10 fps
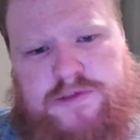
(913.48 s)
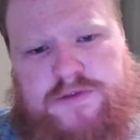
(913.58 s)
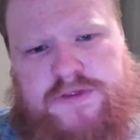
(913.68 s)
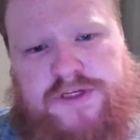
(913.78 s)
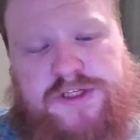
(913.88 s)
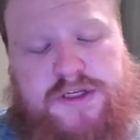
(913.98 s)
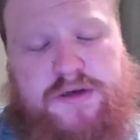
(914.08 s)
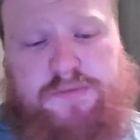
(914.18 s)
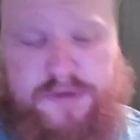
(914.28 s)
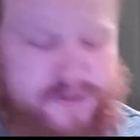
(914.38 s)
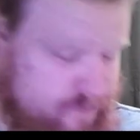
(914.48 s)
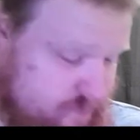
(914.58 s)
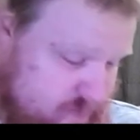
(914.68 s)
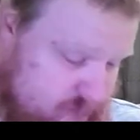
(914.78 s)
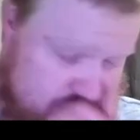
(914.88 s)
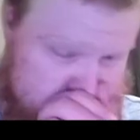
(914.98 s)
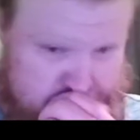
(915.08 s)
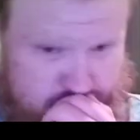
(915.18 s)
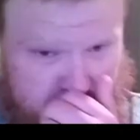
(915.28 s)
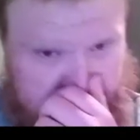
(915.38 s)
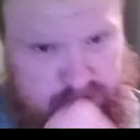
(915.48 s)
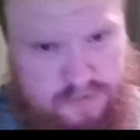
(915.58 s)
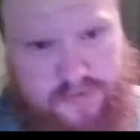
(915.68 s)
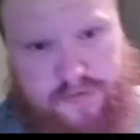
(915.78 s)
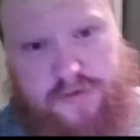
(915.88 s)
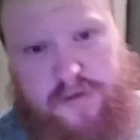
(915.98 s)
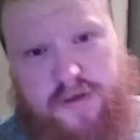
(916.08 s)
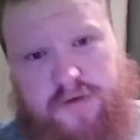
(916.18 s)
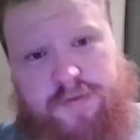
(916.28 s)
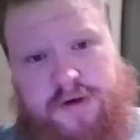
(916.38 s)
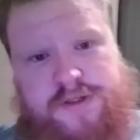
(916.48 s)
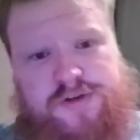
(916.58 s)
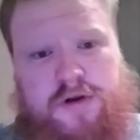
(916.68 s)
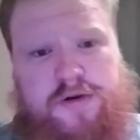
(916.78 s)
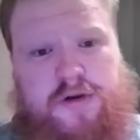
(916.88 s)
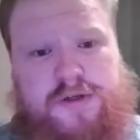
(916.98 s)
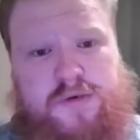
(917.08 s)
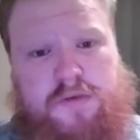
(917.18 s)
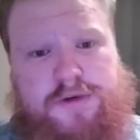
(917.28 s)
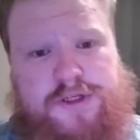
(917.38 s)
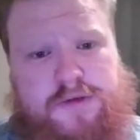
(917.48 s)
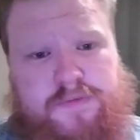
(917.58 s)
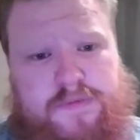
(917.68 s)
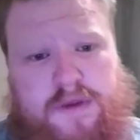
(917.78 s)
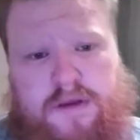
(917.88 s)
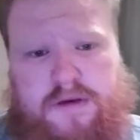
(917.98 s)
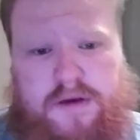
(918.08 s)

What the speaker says: actually a pleasant position. He had a pretty strong dark square bishop, and now he